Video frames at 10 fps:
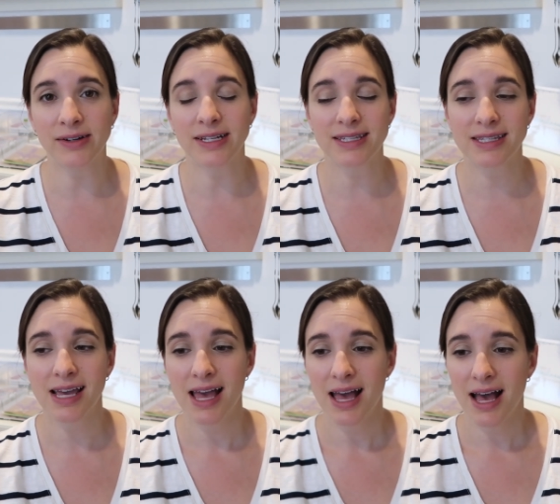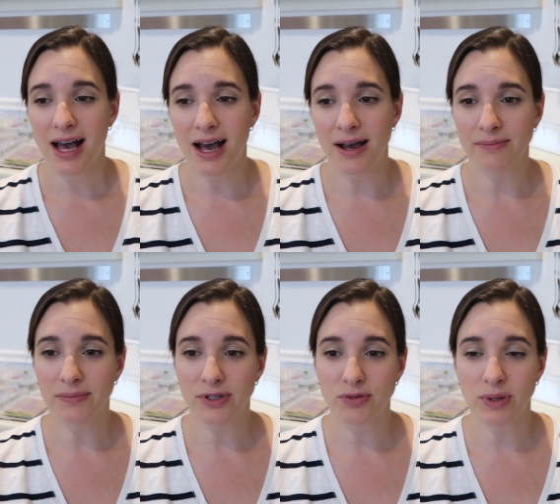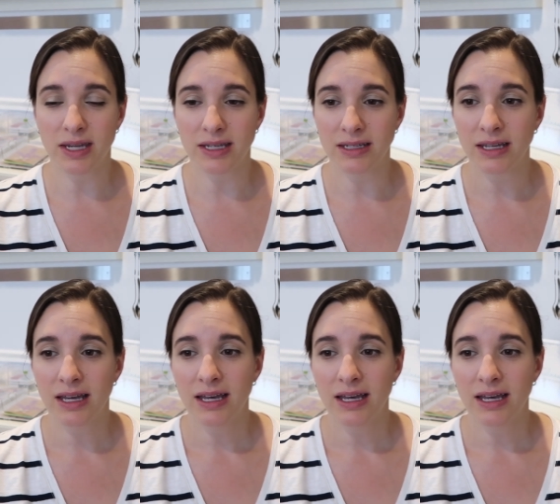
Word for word: and it's um, between